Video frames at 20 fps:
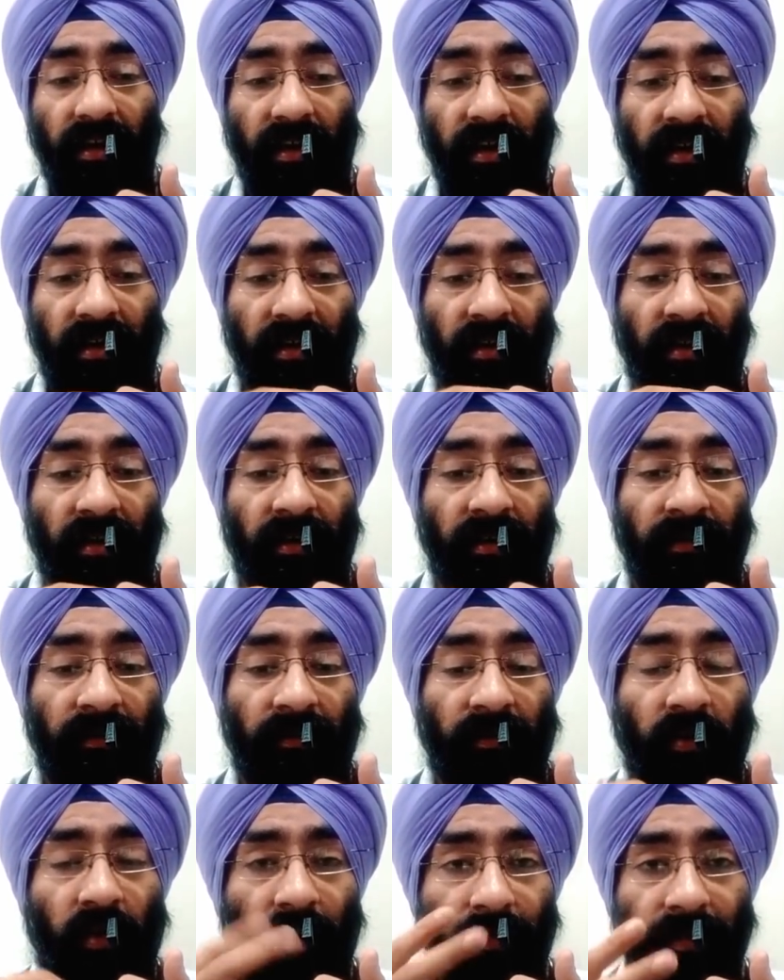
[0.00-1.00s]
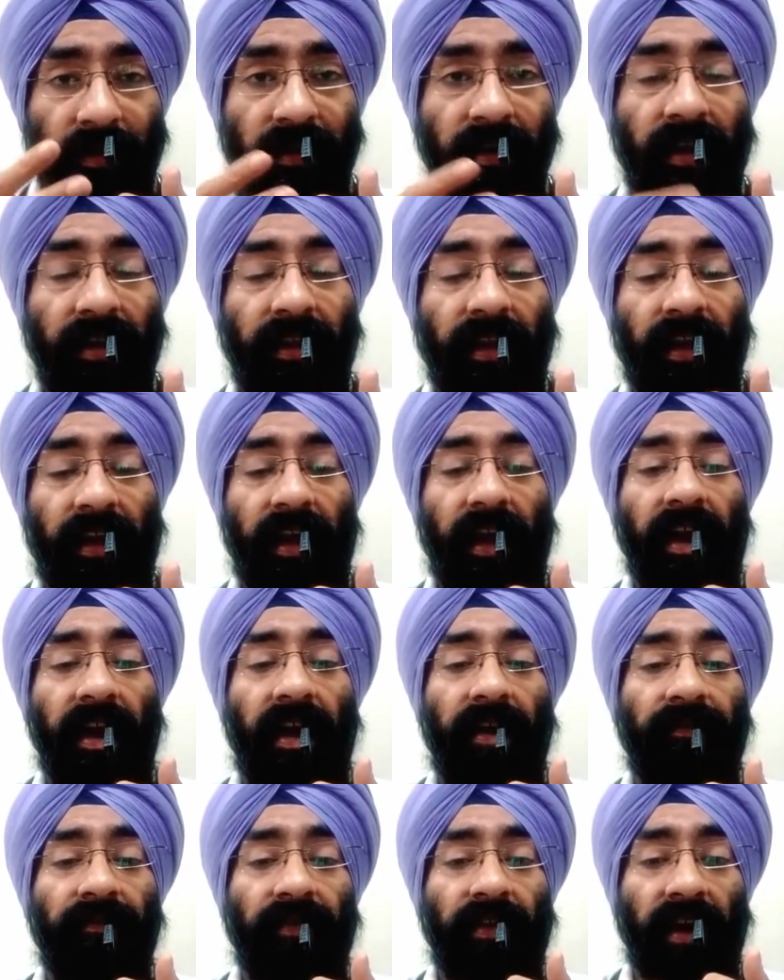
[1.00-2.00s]
common. They can
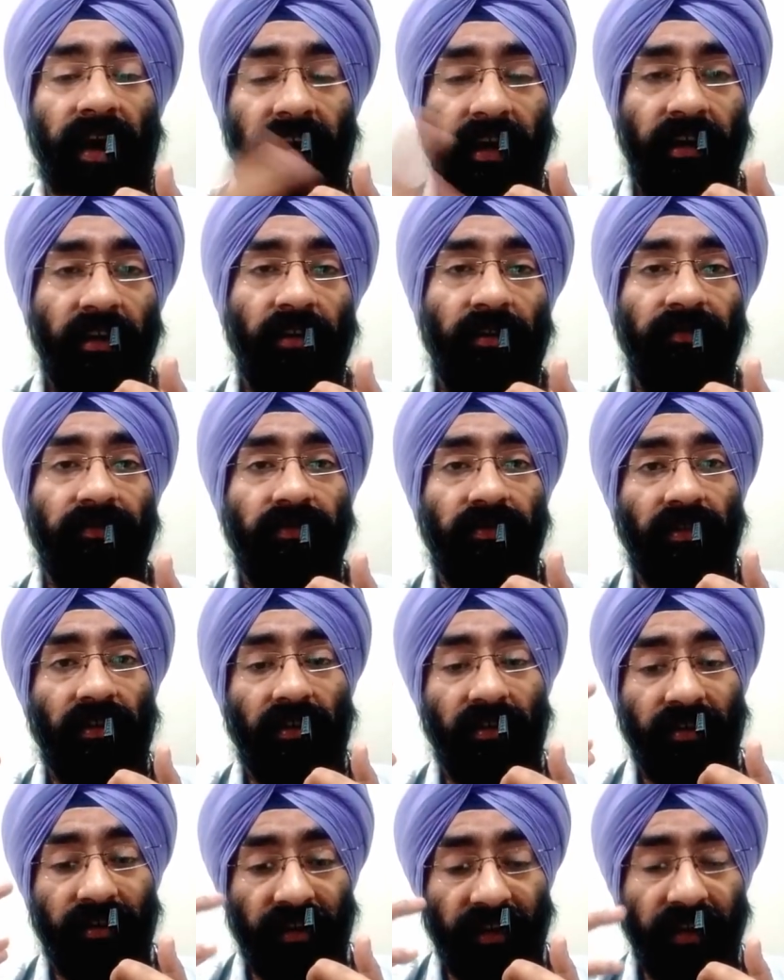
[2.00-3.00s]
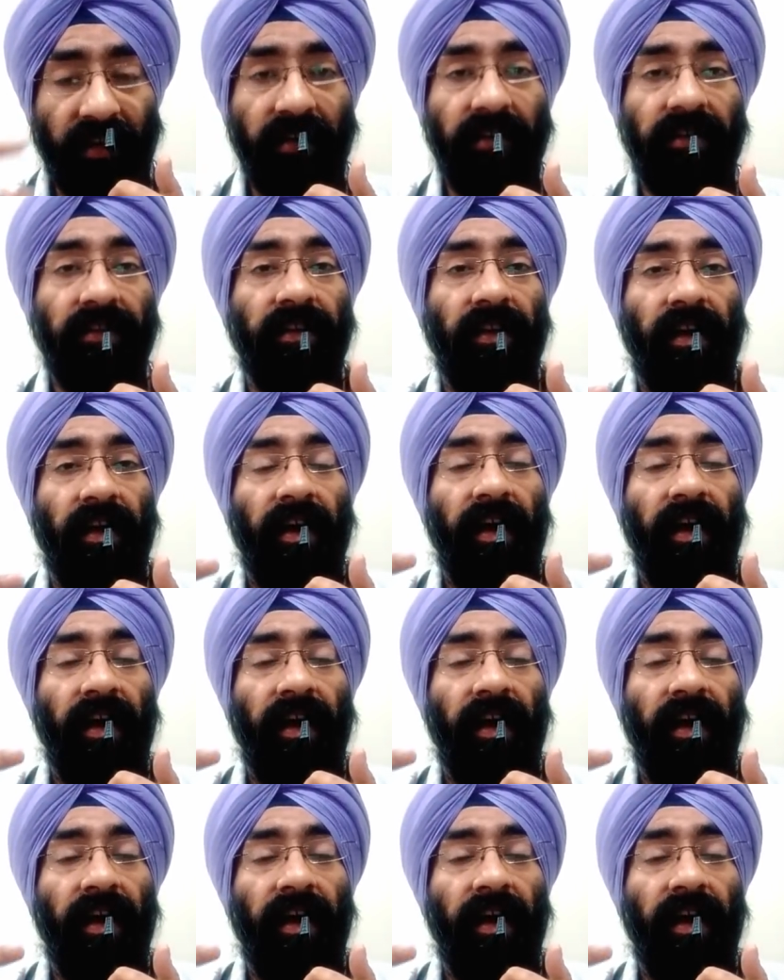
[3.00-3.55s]
have variety of triggers,